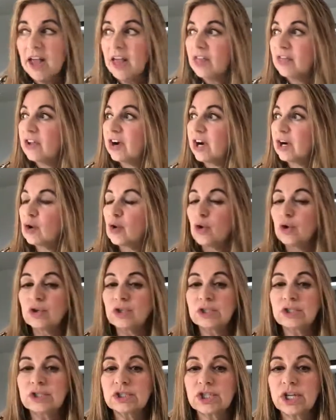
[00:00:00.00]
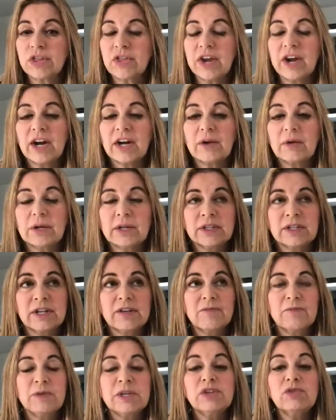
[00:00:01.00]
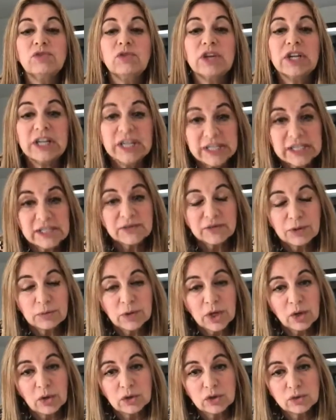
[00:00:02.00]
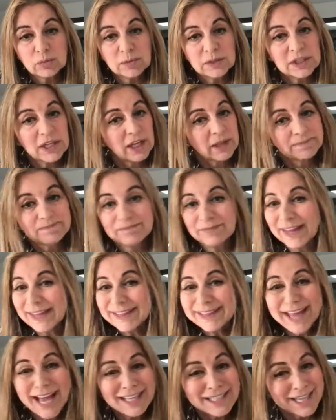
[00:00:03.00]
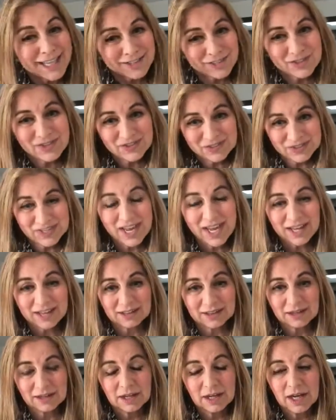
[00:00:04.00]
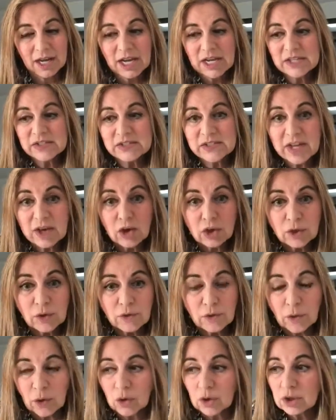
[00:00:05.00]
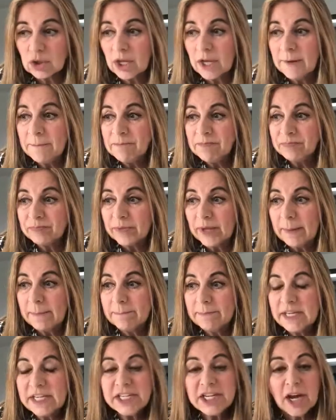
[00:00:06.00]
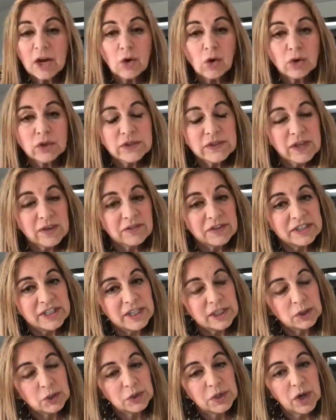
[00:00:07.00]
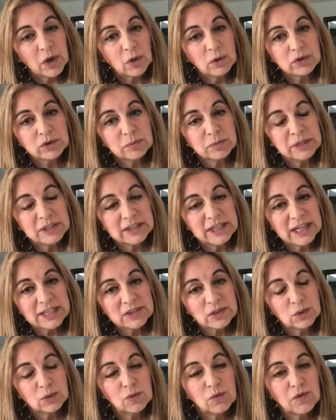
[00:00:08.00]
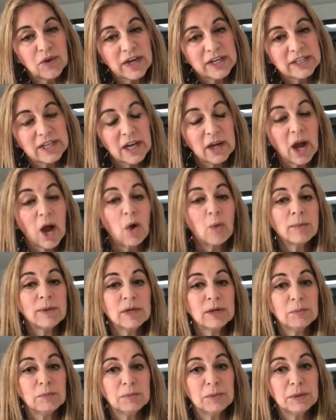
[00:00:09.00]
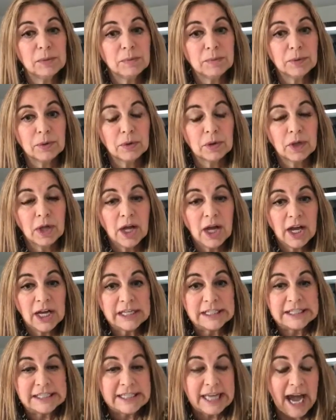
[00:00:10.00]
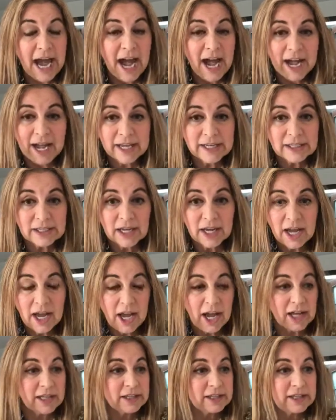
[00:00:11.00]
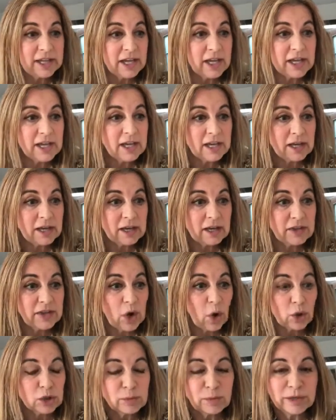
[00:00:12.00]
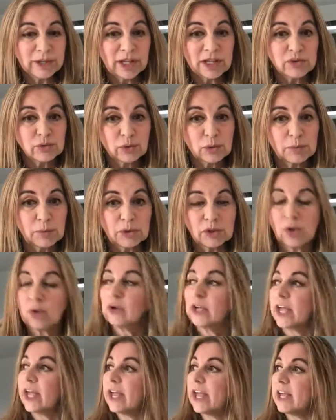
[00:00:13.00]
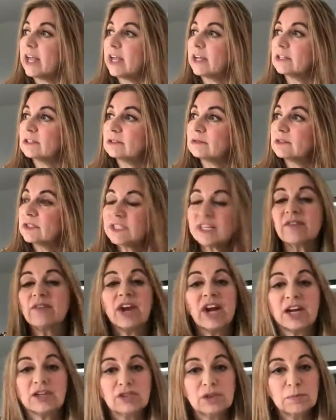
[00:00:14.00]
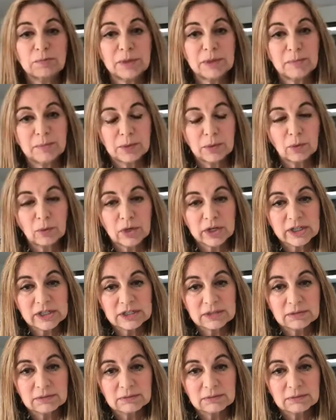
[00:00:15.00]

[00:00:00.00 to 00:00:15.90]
they've been released from the hospital. That doesn't sell. Second of all, media calls every day to the hospitals to find out how many people died, and the hospitals report, okay, 700 people were